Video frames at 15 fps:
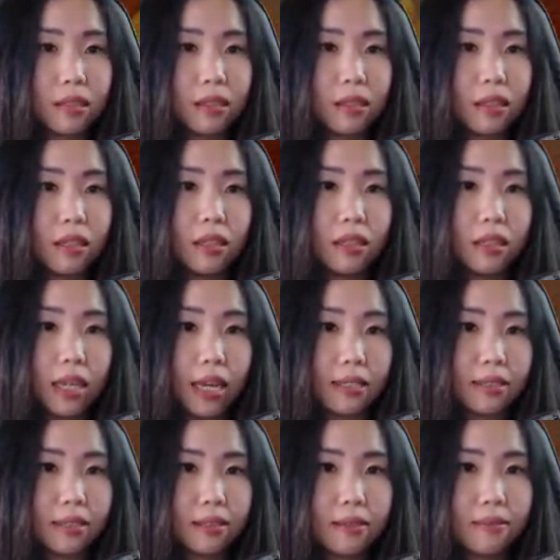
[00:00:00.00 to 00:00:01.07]
3.
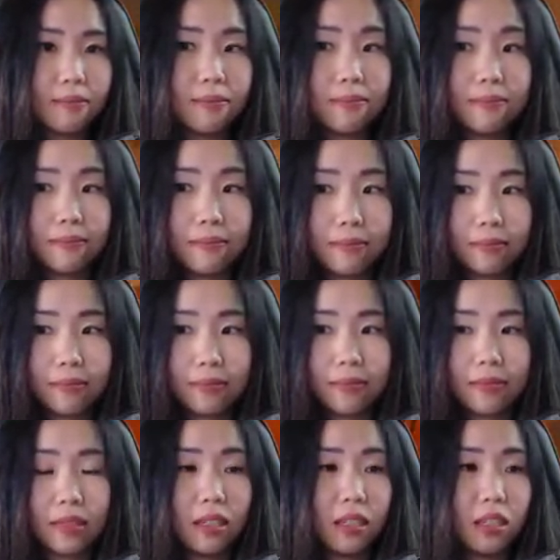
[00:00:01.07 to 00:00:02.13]
Yes. 3
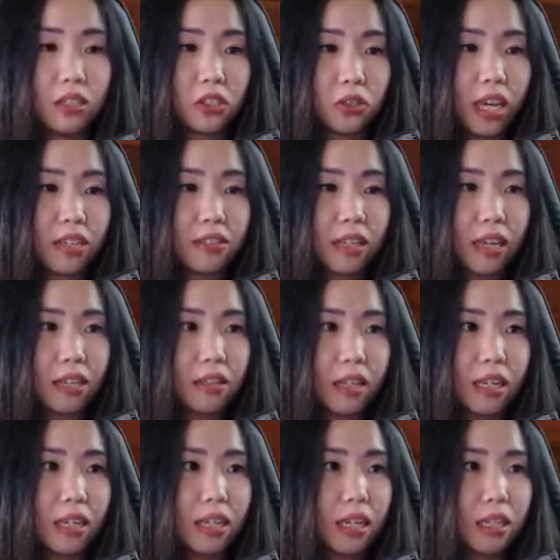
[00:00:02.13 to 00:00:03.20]
things. So yes, I
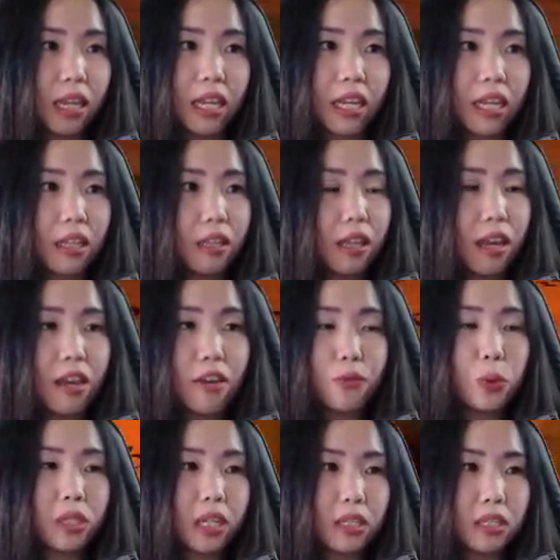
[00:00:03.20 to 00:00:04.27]
think they can.
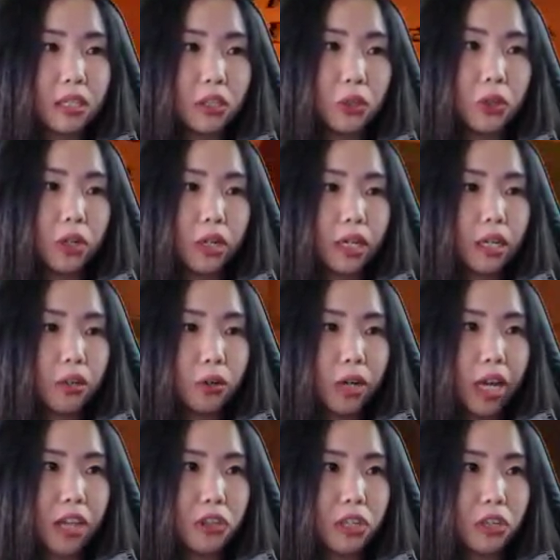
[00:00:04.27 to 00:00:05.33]
Everyone can see your
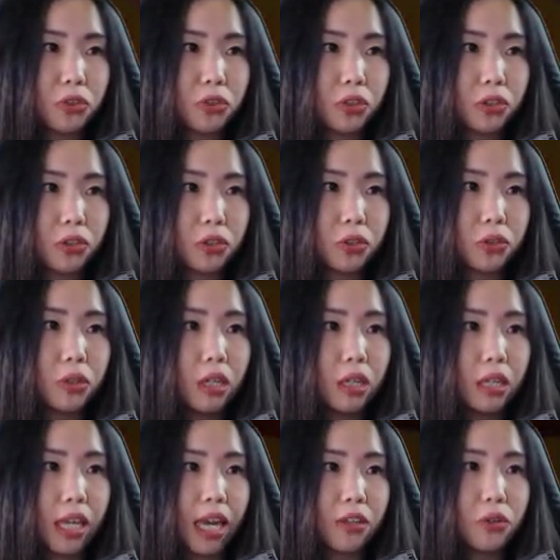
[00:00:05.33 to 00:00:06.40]
hand gestures too.
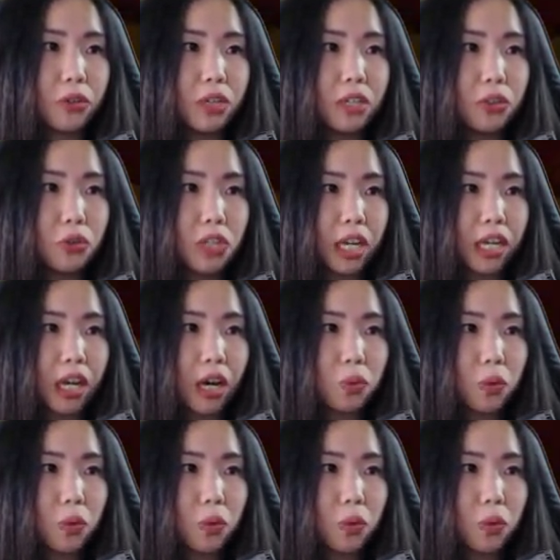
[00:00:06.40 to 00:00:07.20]
Yeah, you need to check out